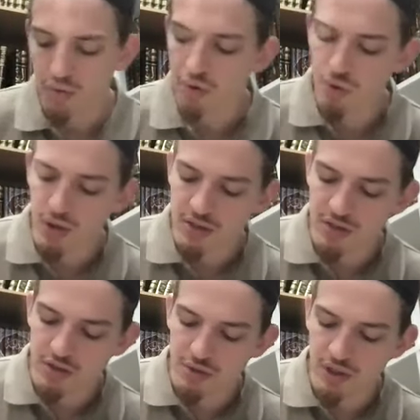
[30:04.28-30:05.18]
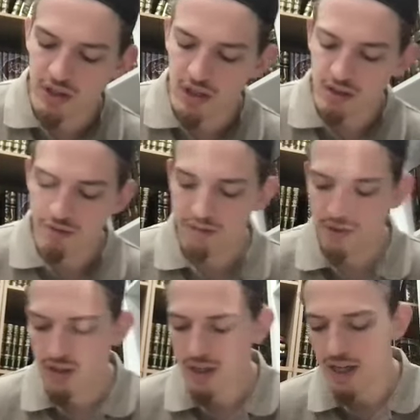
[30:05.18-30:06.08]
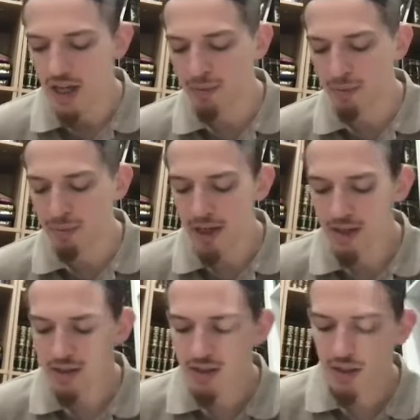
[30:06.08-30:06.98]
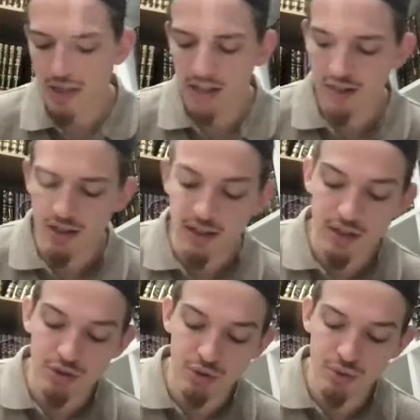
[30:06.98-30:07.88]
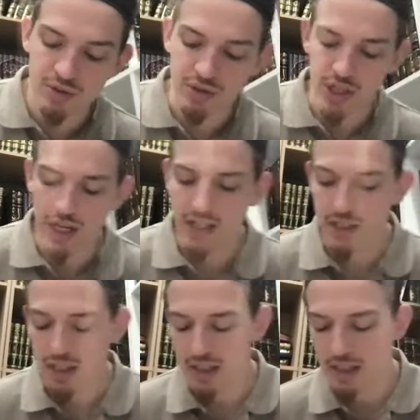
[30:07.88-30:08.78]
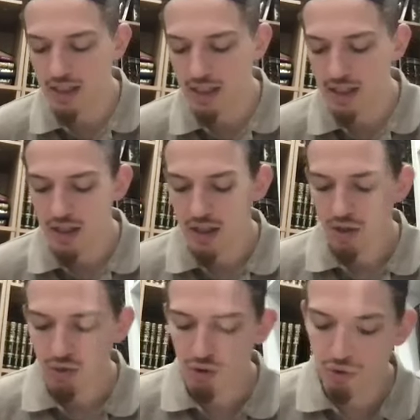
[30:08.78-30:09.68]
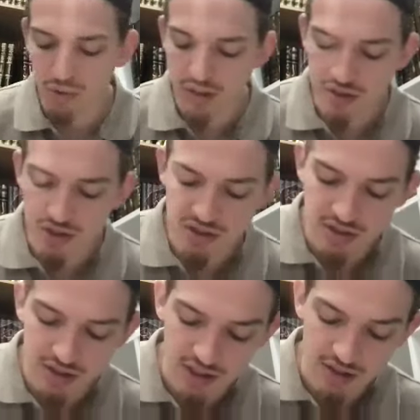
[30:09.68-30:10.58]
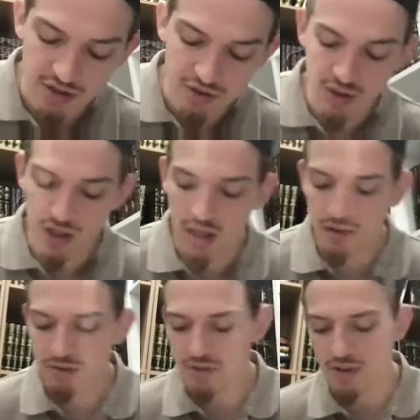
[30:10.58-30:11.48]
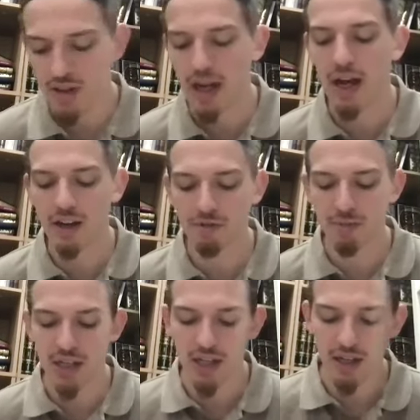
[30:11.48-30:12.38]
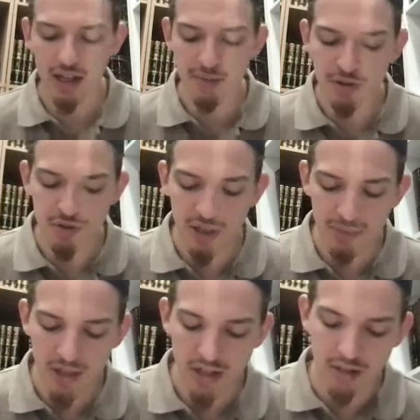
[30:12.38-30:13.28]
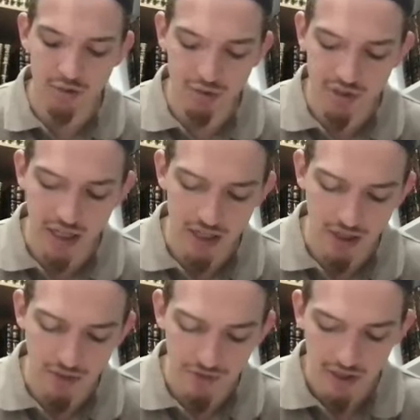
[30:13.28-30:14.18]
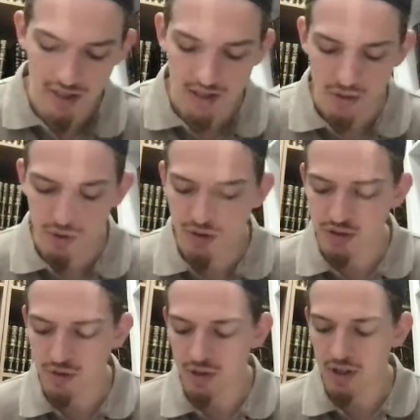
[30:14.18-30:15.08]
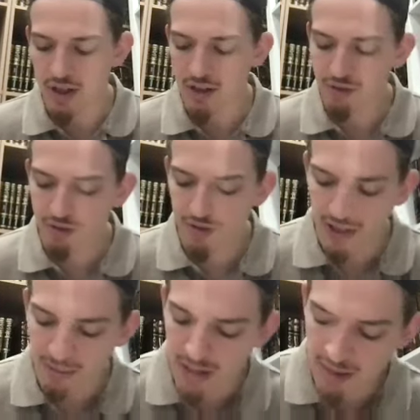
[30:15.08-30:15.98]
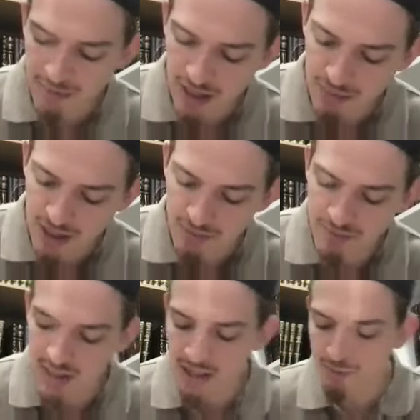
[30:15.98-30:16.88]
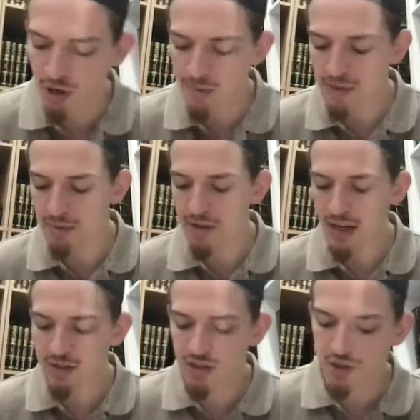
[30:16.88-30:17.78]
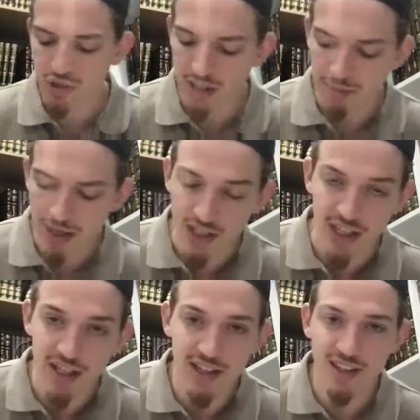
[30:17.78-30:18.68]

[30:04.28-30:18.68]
who was a student of Abi Bakr al-Juzjani, who was the student of the Arif Billah Abi Sulaiman al-Juzjani, who was a student of Imam Abi Abdullah Muhammad ibn Hassan al-Shaybani,